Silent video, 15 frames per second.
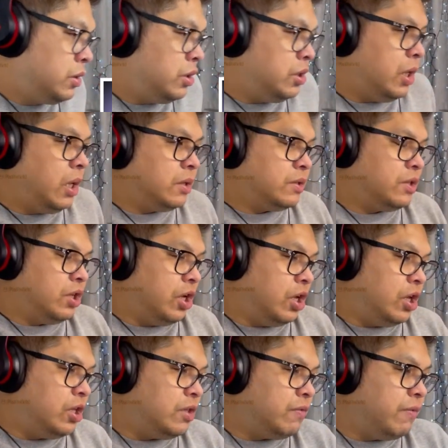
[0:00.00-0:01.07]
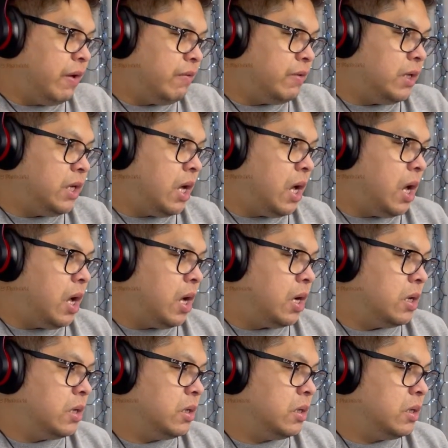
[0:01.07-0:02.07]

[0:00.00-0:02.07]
yes, she is very young.